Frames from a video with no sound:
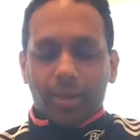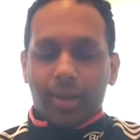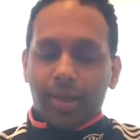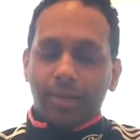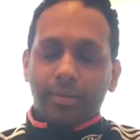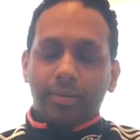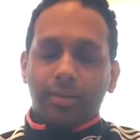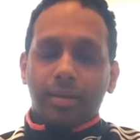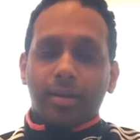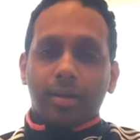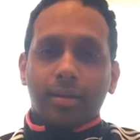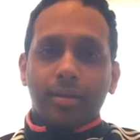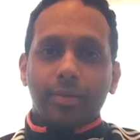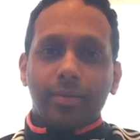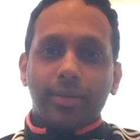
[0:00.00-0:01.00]
and
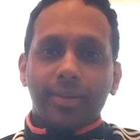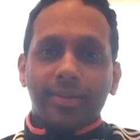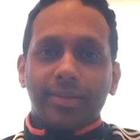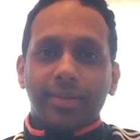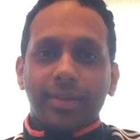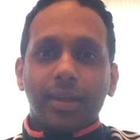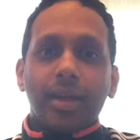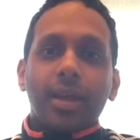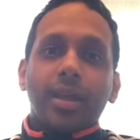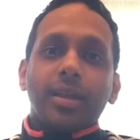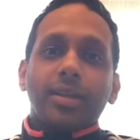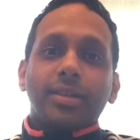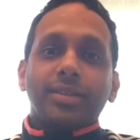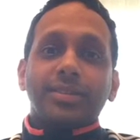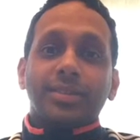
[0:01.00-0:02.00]
this
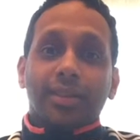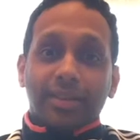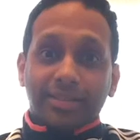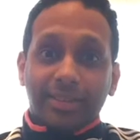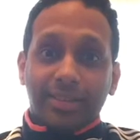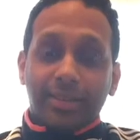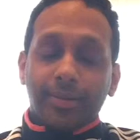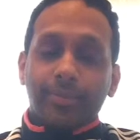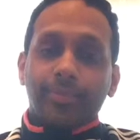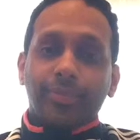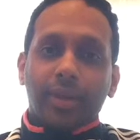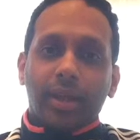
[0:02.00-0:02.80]
started